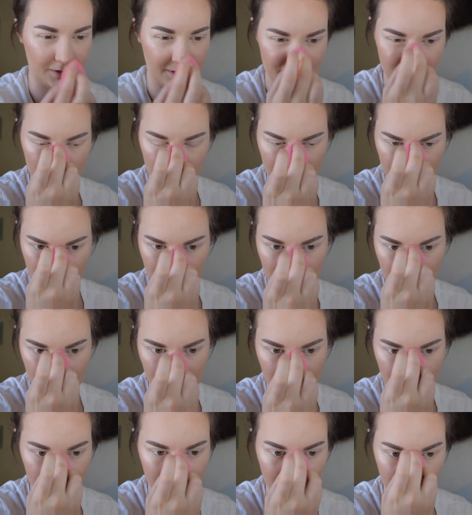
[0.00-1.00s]
this one and try
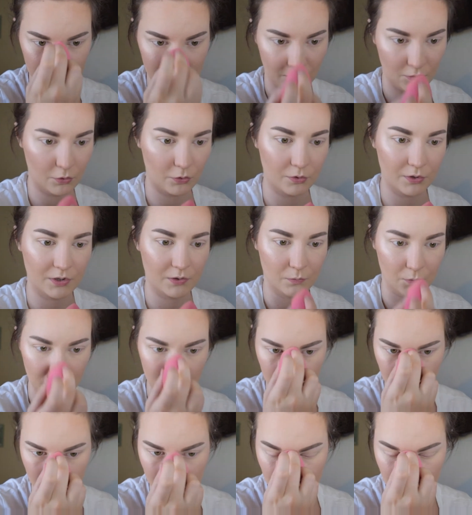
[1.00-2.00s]
to find the golden
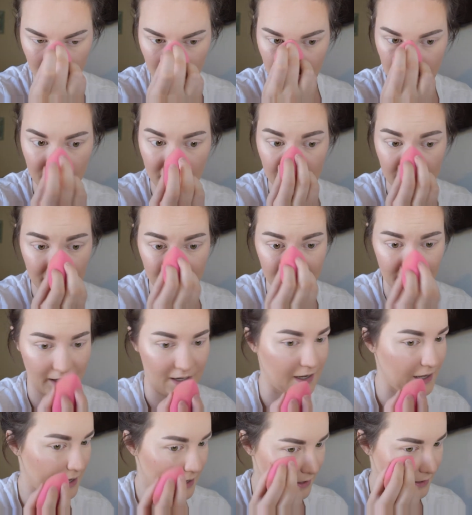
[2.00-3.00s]
one that I
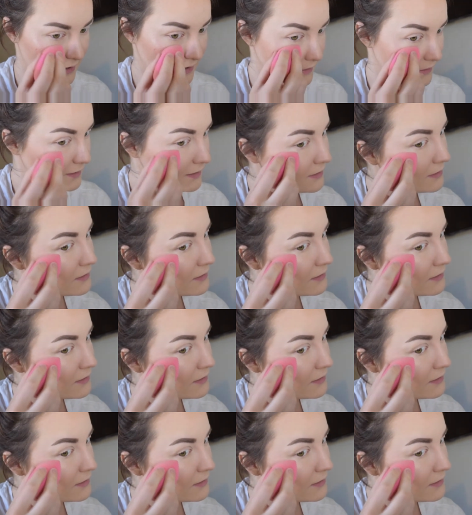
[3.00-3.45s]
had,